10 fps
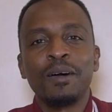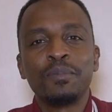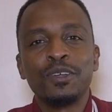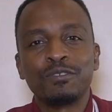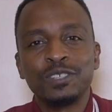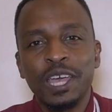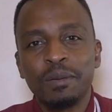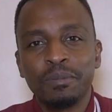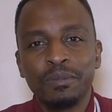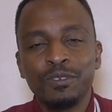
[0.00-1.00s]
a bit of
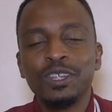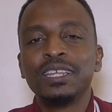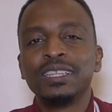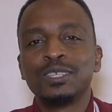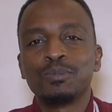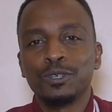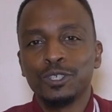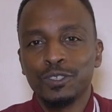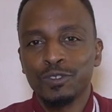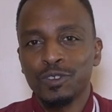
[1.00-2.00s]
time reading these
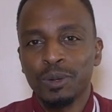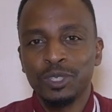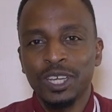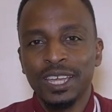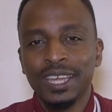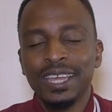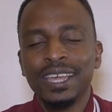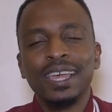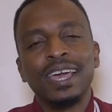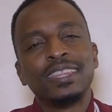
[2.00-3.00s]
portions of scripture.
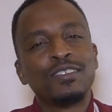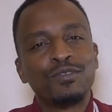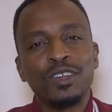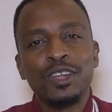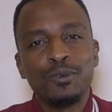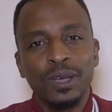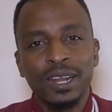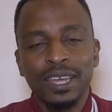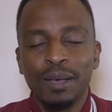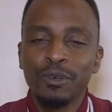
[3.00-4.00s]
And then very
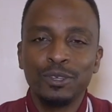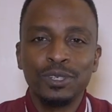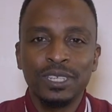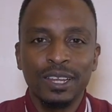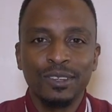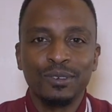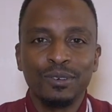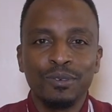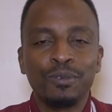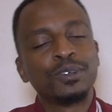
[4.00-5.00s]
quickly, I'm going to tell you
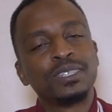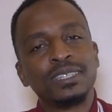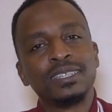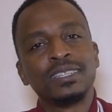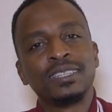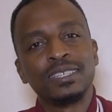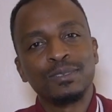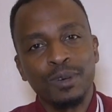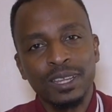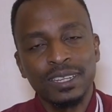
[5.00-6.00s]
what
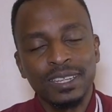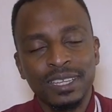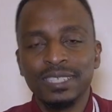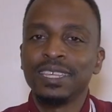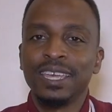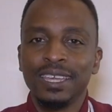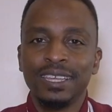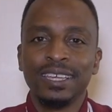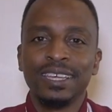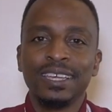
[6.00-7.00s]
this word is saying.
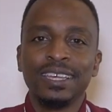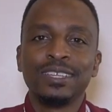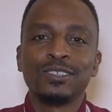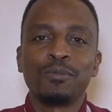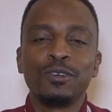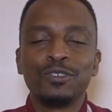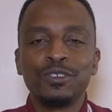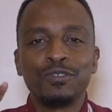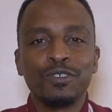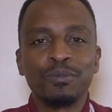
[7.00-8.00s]
So I'm going to
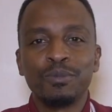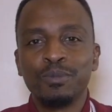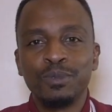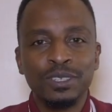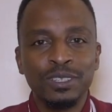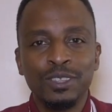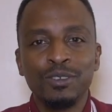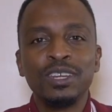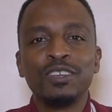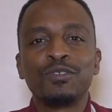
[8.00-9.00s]
read from
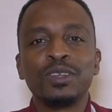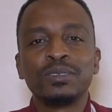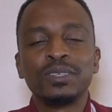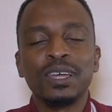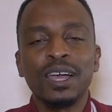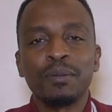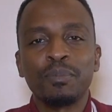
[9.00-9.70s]
three different uh,